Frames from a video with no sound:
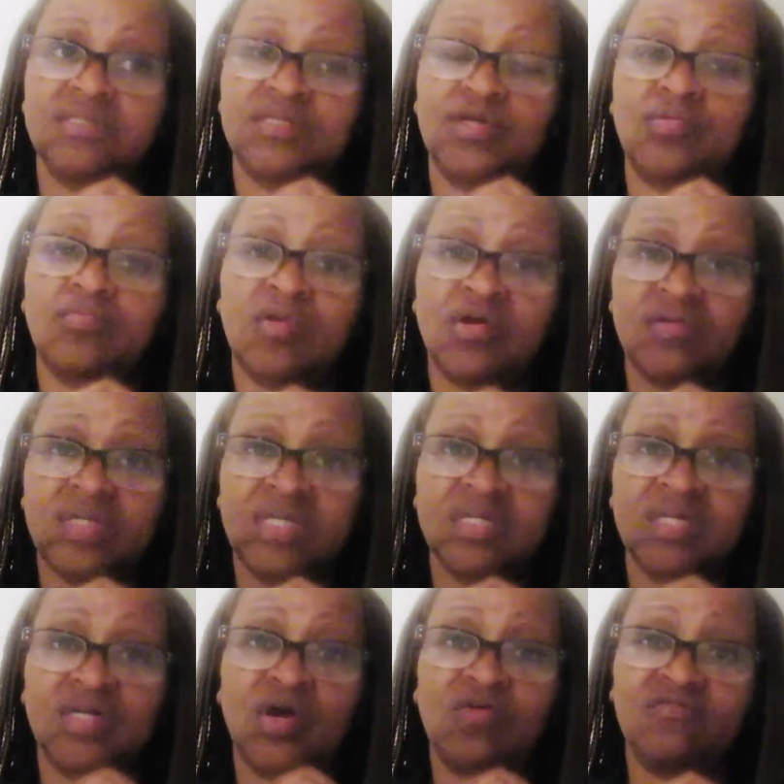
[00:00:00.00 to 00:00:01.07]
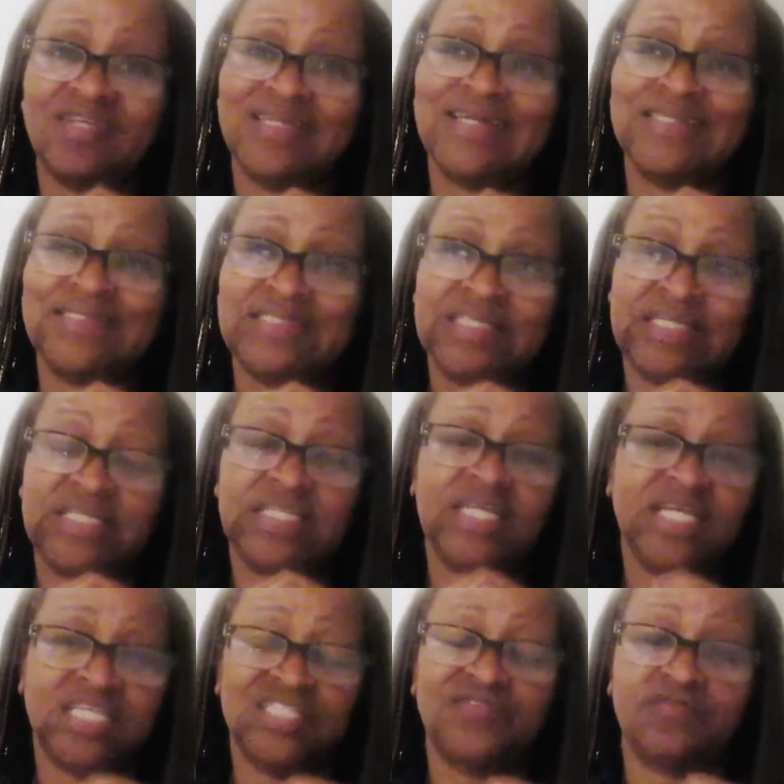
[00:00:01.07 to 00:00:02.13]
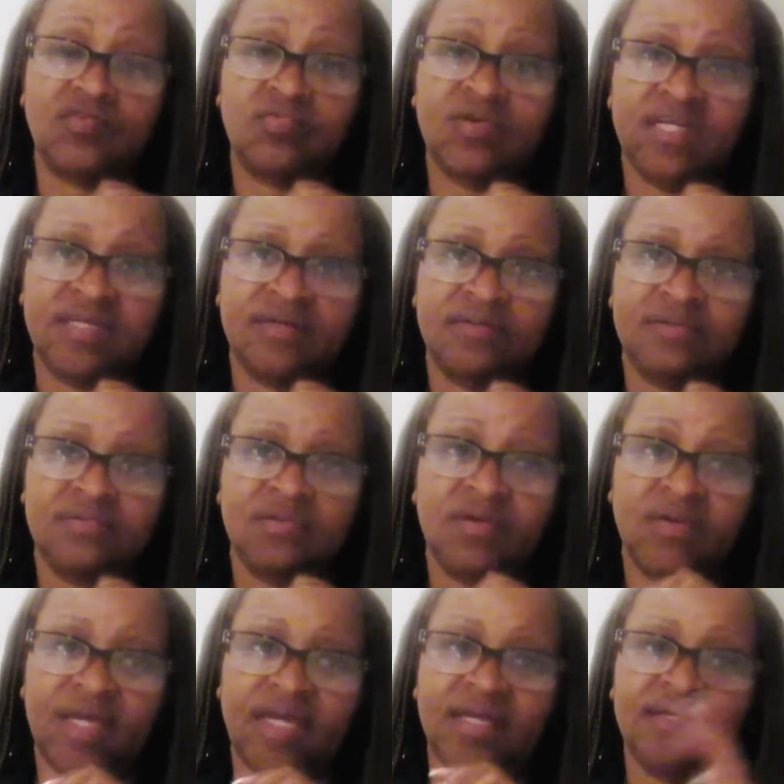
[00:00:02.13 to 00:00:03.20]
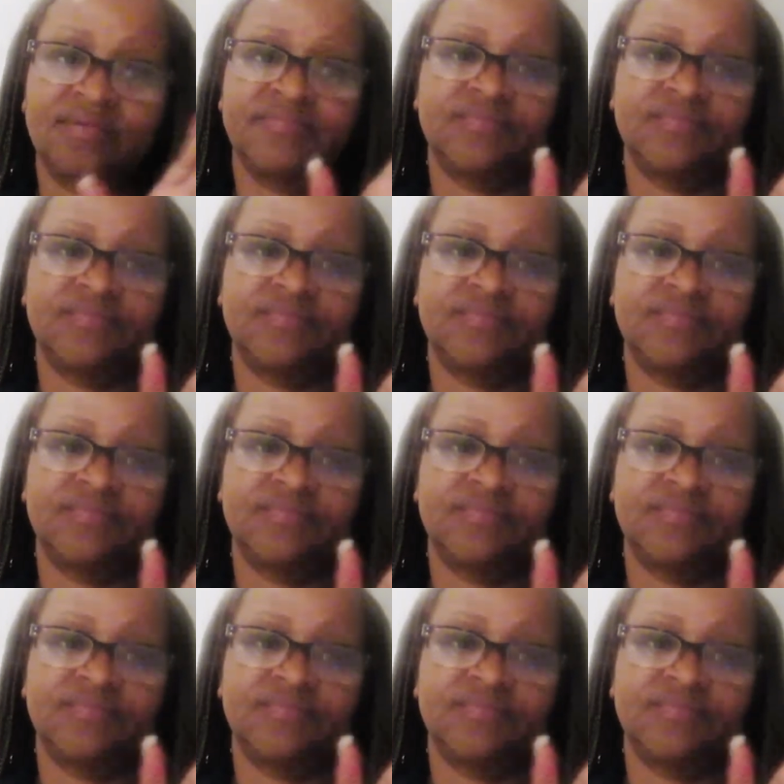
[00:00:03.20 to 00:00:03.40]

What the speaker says: Corona, COVID-19 is for real, okay?